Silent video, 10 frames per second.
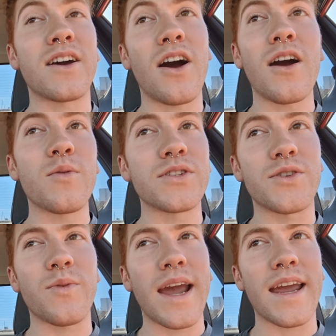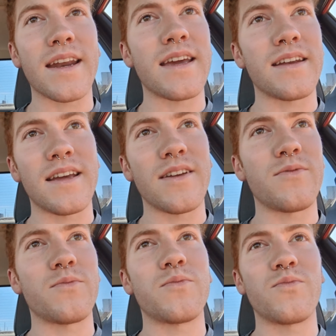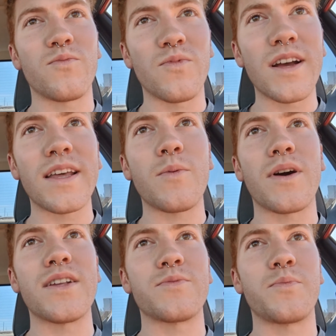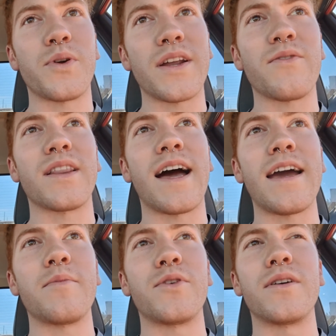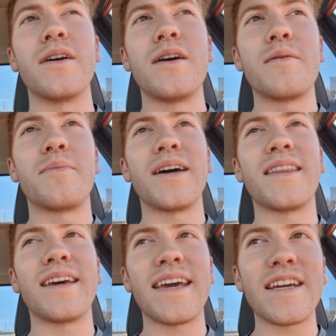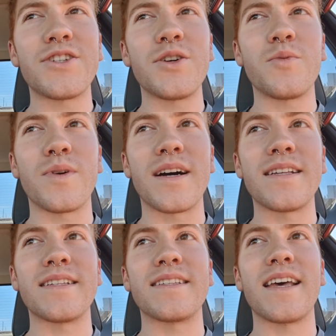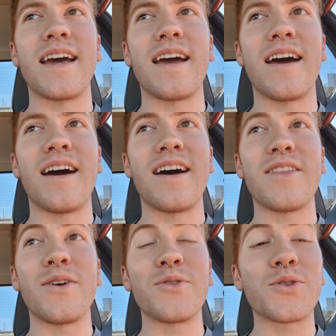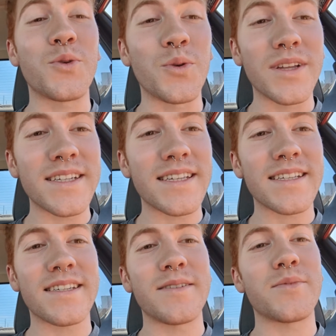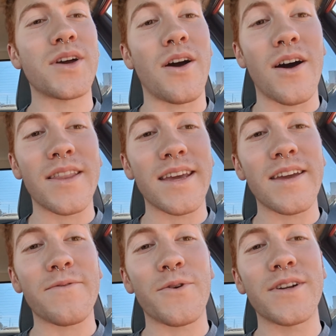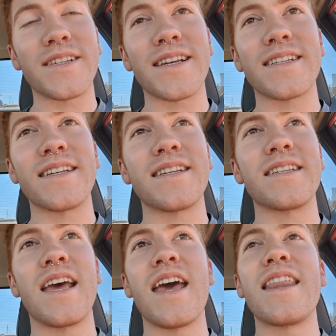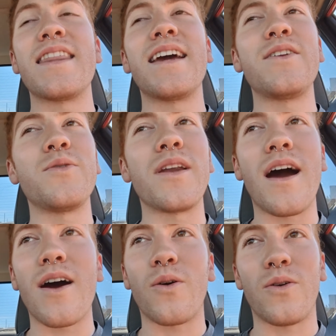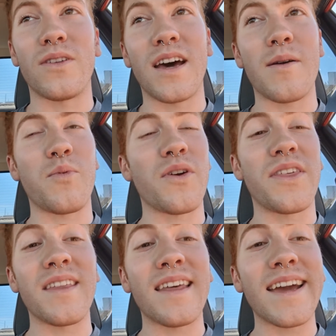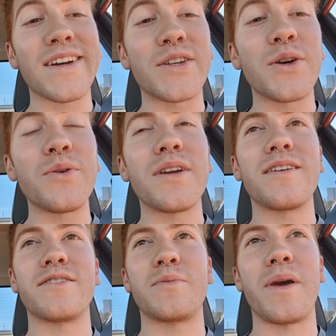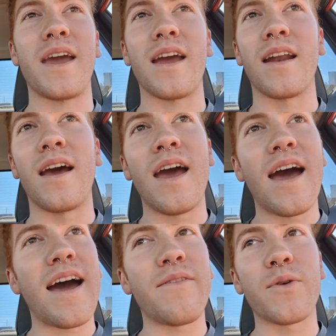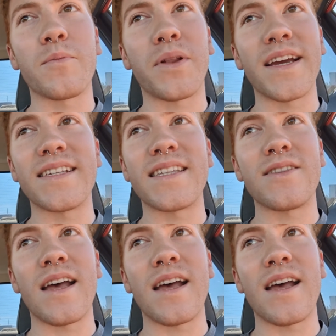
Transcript: the car was great. It really was pretty reliable. But the issue is that those cooling systems on the E46s, they do not hold up. Within like a 2-year span, I've replaced